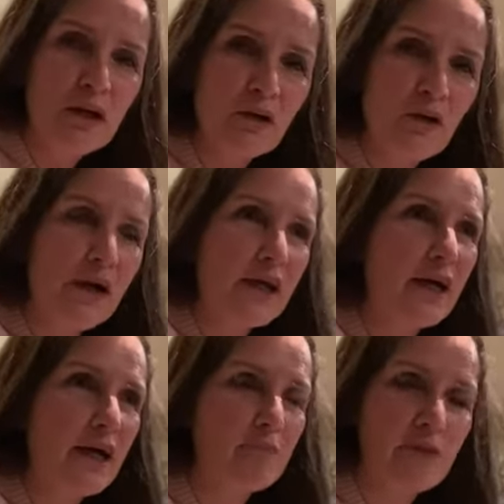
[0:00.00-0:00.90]
like
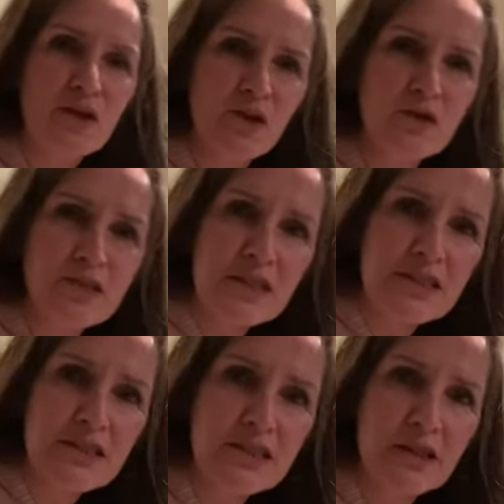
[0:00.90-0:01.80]
they're
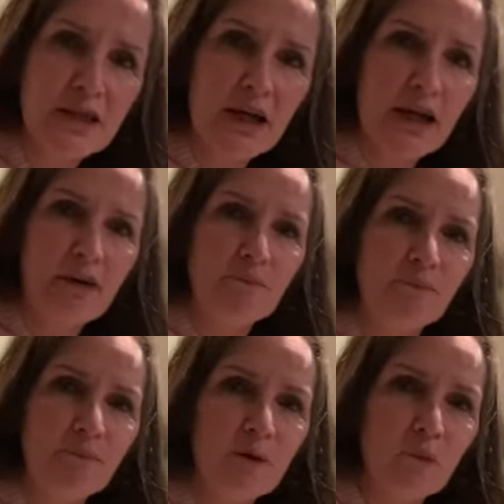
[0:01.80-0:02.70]
useless.
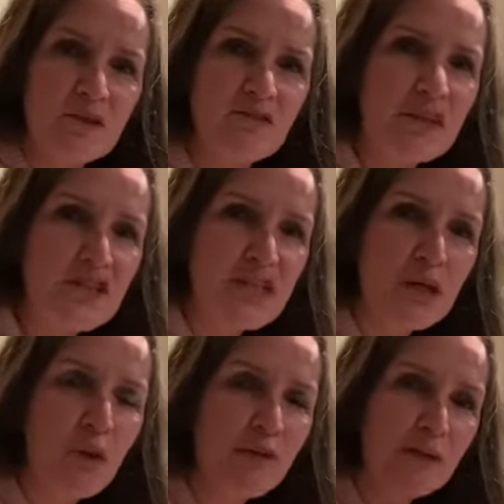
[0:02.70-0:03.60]
Whereas if you just
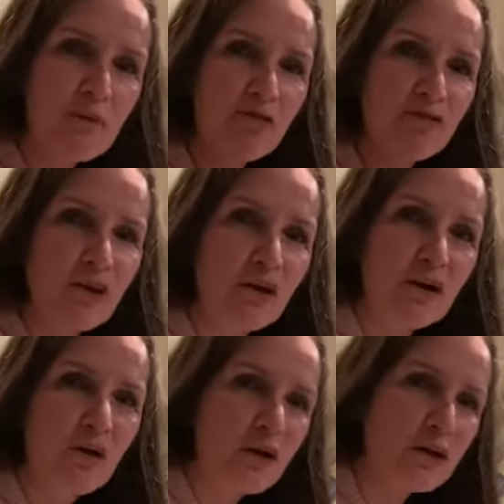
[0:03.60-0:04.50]
had one, they might feel
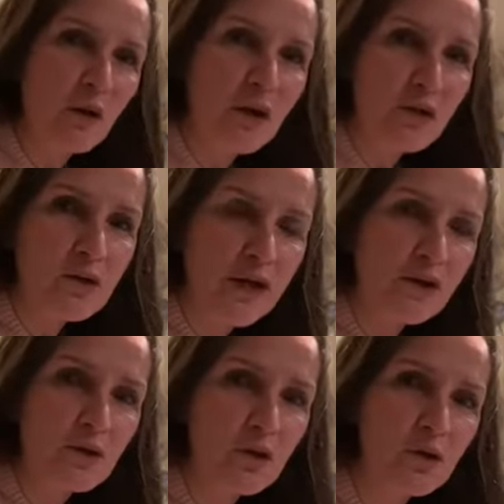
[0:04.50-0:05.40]
like, oh, no, I don't know
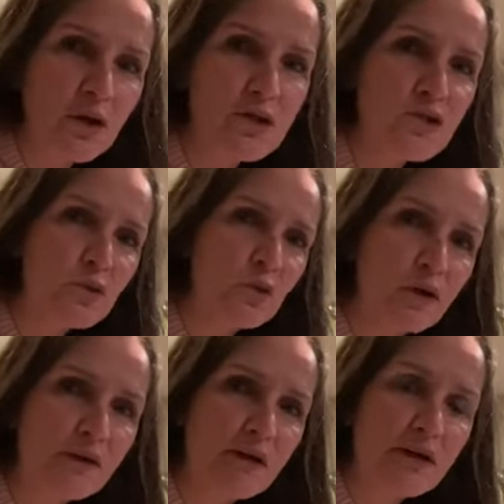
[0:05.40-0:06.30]
how to do this,
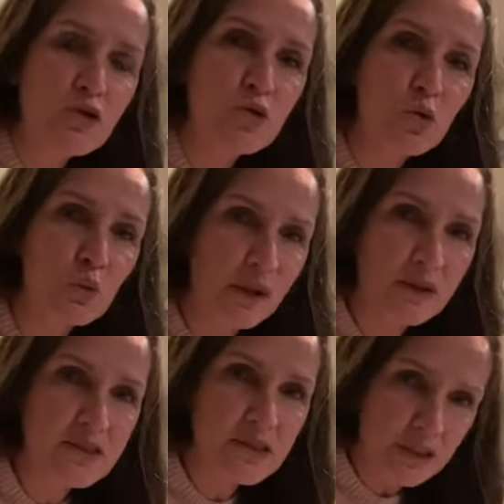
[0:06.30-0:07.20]
or they're unsure.
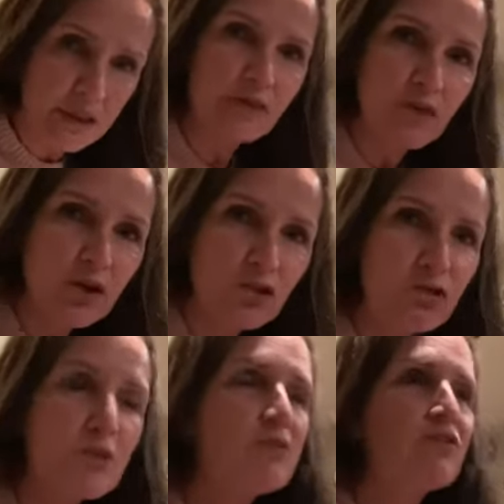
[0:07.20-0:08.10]
Well, if you've got a
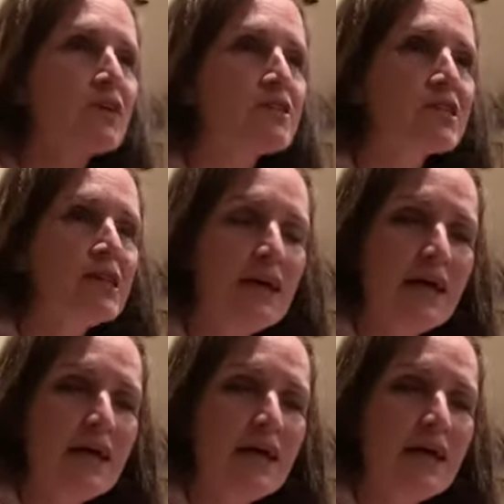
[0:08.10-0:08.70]
group of yous,